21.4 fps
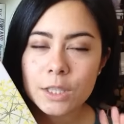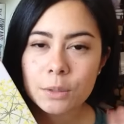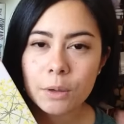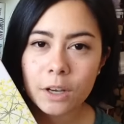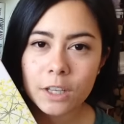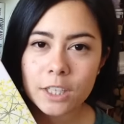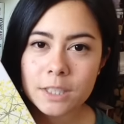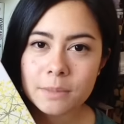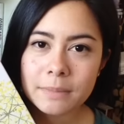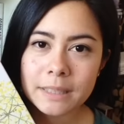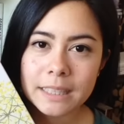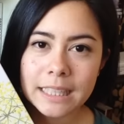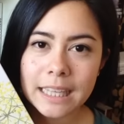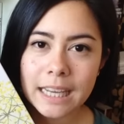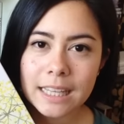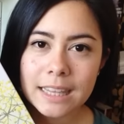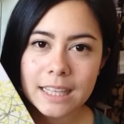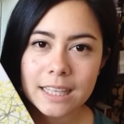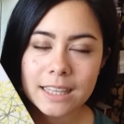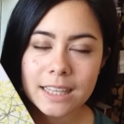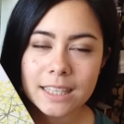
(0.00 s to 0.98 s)
So ultimately
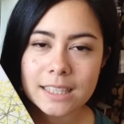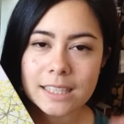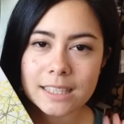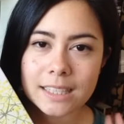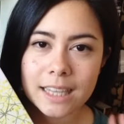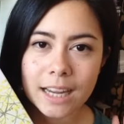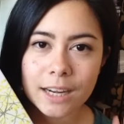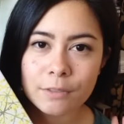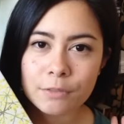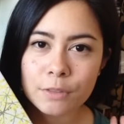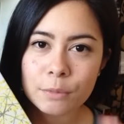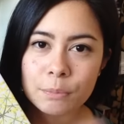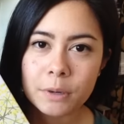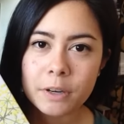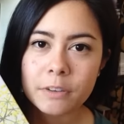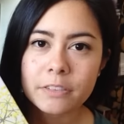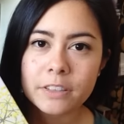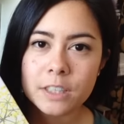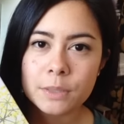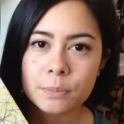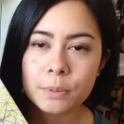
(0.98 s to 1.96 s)
I think this is kind of the
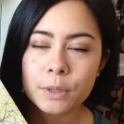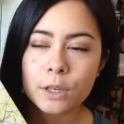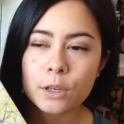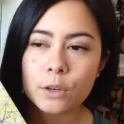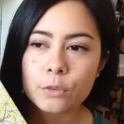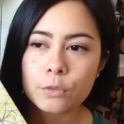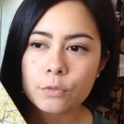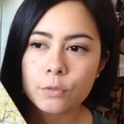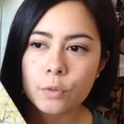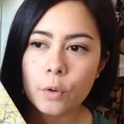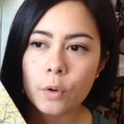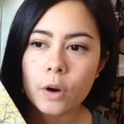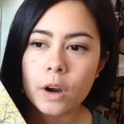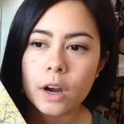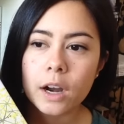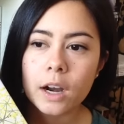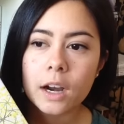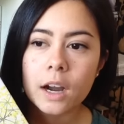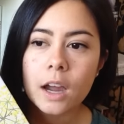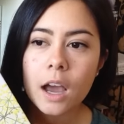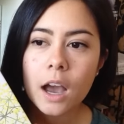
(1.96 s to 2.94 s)
perfect book
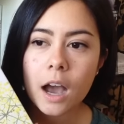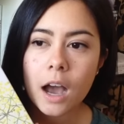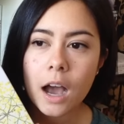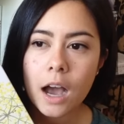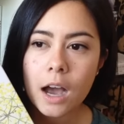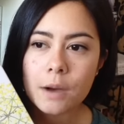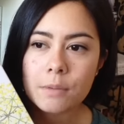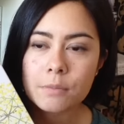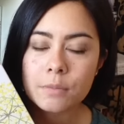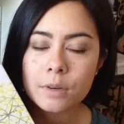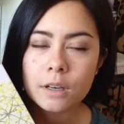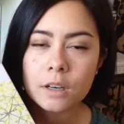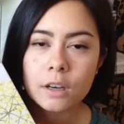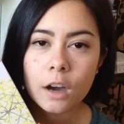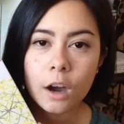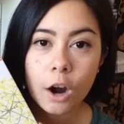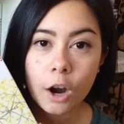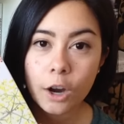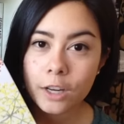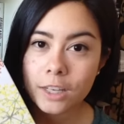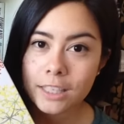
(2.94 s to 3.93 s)
for um,
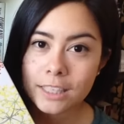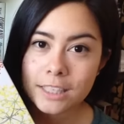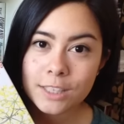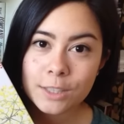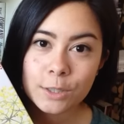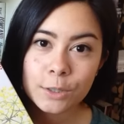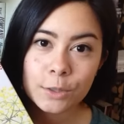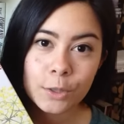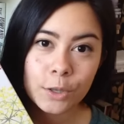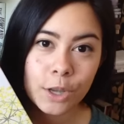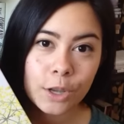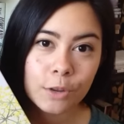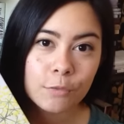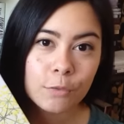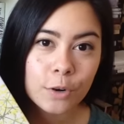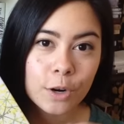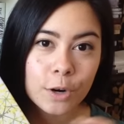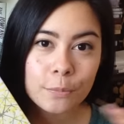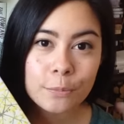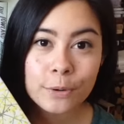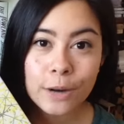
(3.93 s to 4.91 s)
artists looking
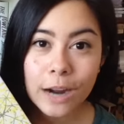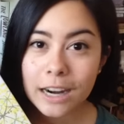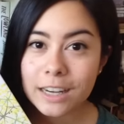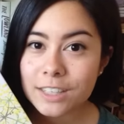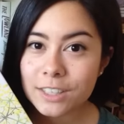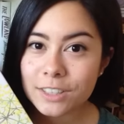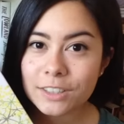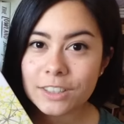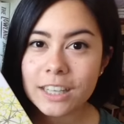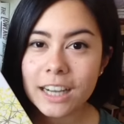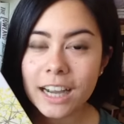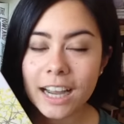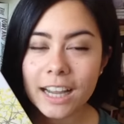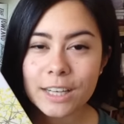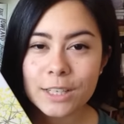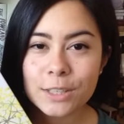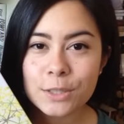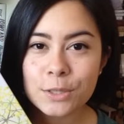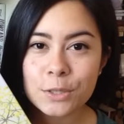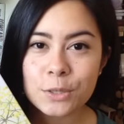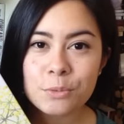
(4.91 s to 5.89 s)
for a practical
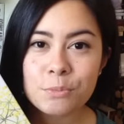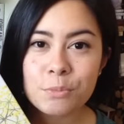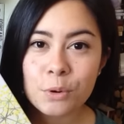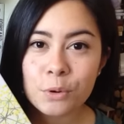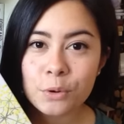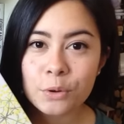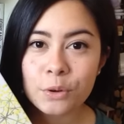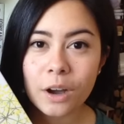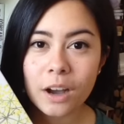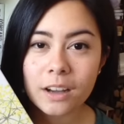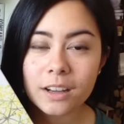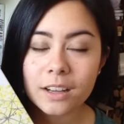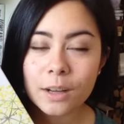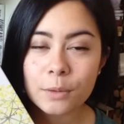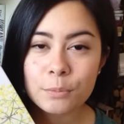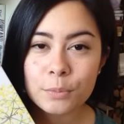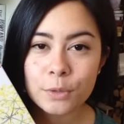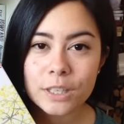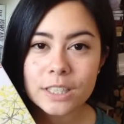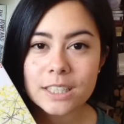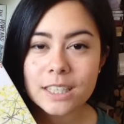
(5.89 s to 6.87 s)
guide to
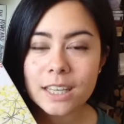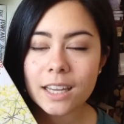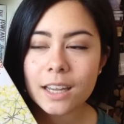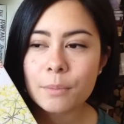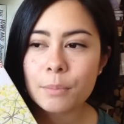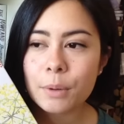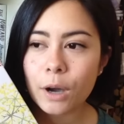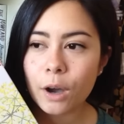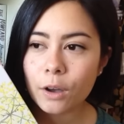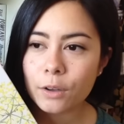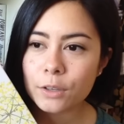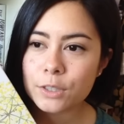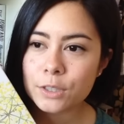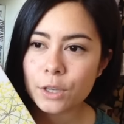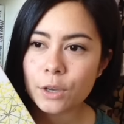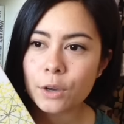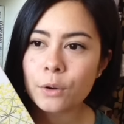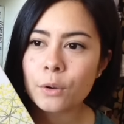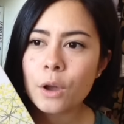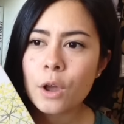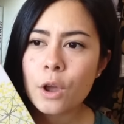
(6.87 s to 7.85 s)
mokuhanga printing, but
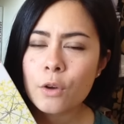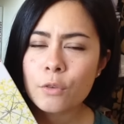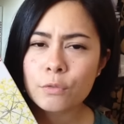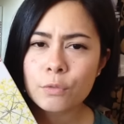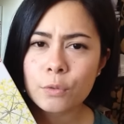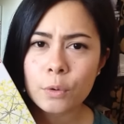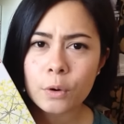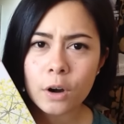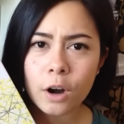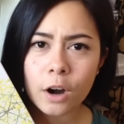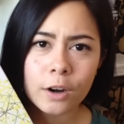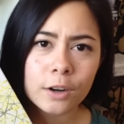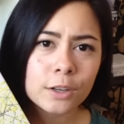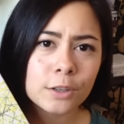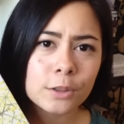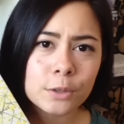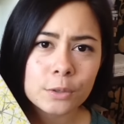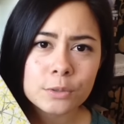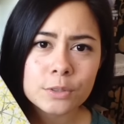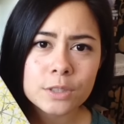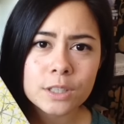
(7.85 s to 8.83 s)
also for art
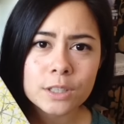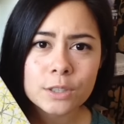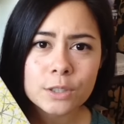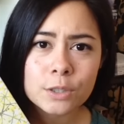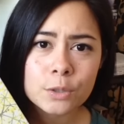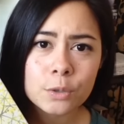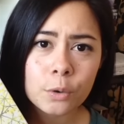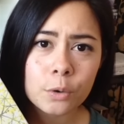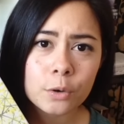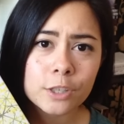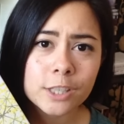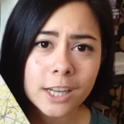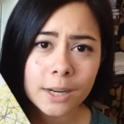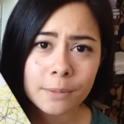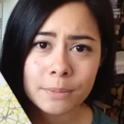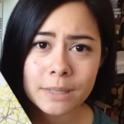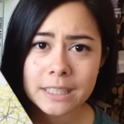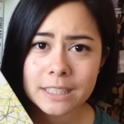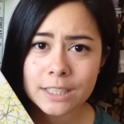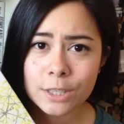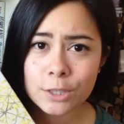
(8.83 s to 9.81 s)
enthusiasts or
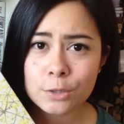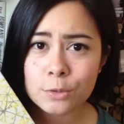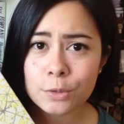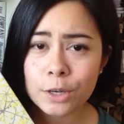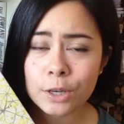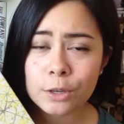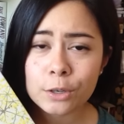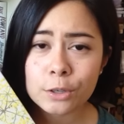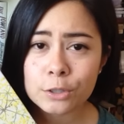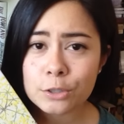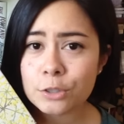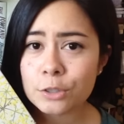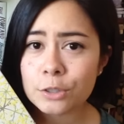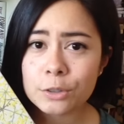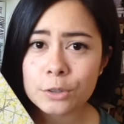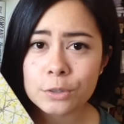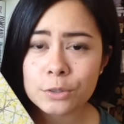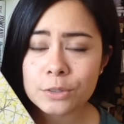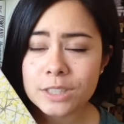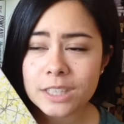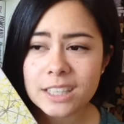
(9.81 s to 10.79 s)
Japanese history and culture
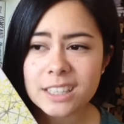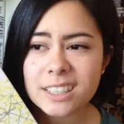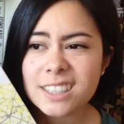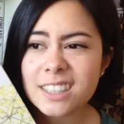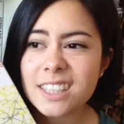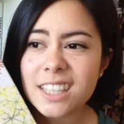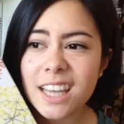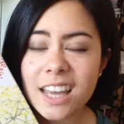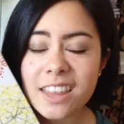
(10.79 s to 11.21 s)
enthusiasts.